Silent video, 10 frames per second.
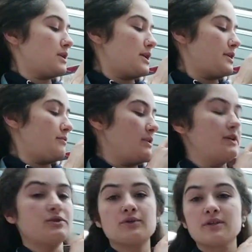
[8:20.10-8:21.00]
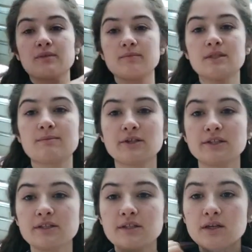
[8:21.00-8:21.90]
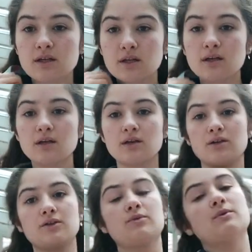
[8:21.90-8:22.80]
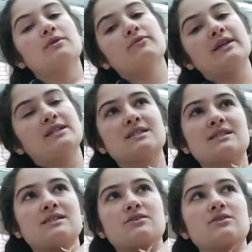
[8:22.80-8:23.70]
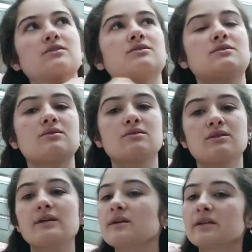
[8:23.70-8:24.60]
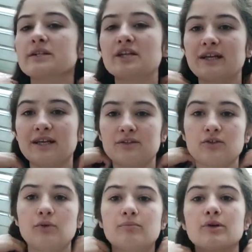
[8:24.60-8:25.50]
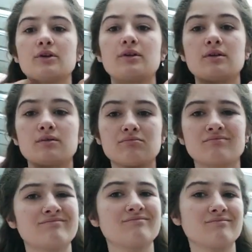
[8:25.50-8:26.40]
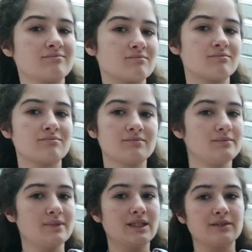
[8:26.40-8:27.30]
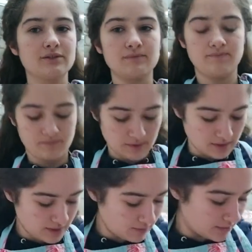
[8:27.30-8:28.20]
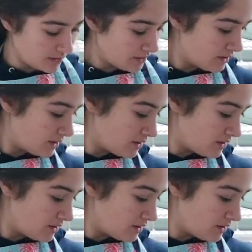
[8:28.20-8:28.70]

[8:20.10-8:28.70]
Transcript: I really enjoyed them, especially the one of like the sisters. They each had like their own book. I don't know. Anyway,